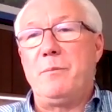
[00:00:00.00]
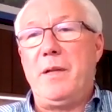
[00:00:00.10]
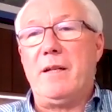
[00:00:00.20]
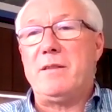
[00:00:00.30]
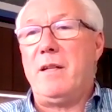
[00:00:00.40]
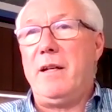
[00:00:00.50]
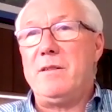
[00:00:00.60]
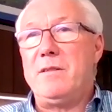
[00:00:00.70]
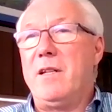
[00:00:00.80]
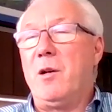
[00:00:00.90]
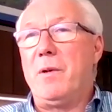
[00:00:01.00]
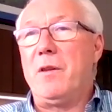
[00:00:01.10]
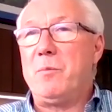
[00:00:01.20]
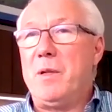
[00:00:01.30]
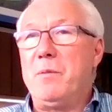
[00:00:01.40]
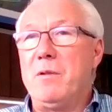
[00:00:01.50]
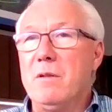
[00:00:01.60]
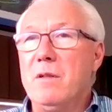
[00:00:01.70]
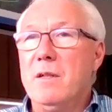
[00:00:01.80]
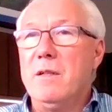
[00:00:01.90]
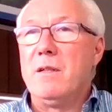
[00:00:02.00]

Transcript: PSAs to help other people